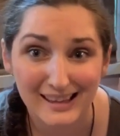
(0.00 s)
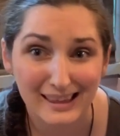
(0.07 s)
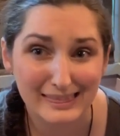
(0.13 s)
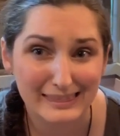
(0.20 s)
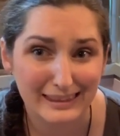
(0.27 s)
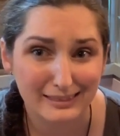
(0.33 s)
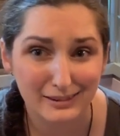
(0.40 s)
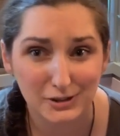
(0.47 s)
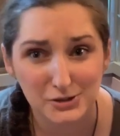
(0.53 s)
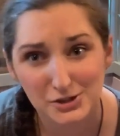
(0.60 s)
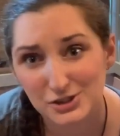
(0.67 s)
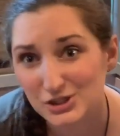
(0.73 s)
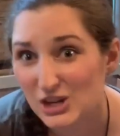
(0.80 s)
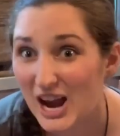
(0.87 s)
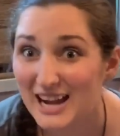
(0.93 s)
and like they're
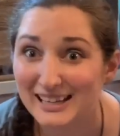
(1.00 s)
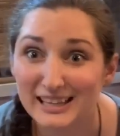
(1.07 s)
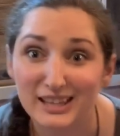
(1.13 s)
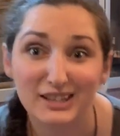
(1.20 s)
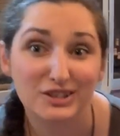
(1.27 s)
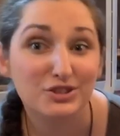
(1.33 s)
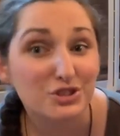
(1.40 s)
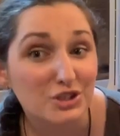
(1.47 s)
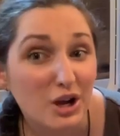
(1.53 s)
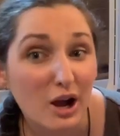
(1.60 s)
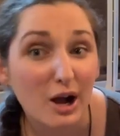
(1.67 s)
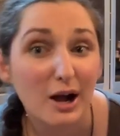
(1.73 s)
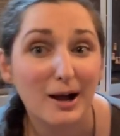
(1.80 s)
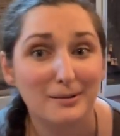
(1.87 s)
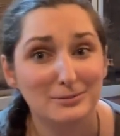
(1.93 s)
just trying to get a
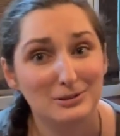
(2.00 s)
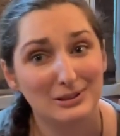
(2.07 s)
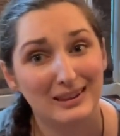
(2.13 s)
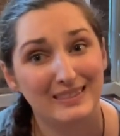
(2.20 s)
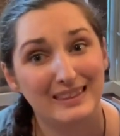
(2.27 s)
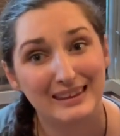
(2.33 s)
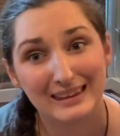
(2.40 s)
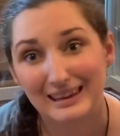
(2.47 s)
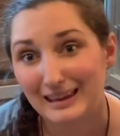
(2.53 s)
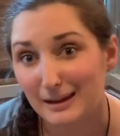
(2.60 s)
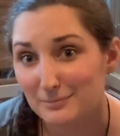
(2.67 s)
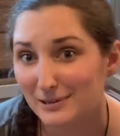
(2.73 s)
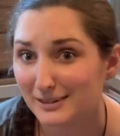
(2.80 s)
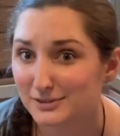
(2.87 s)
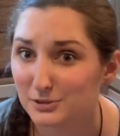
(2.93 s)
job so that they can
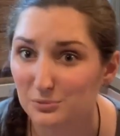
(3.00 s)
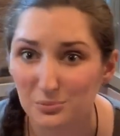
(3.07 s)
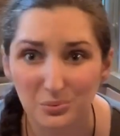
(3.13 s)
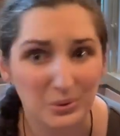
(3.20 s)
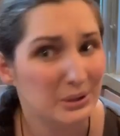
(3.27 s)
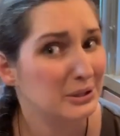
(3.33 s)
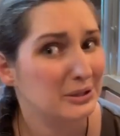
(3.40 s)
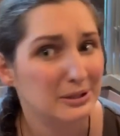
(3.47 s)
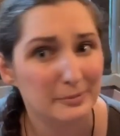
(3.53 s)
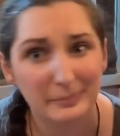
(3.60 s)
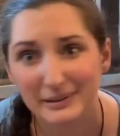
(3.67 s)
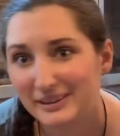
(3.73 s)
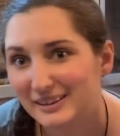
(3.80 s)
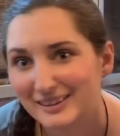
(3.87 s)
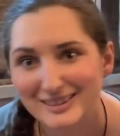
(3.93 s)
get back to work,
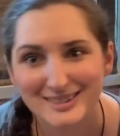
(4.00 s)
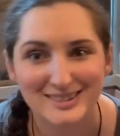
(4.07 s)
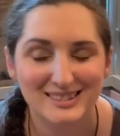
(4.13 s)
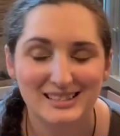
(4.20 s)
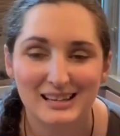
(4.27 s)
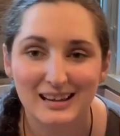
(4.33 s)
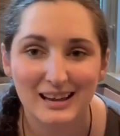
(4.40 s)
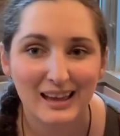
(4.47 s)
because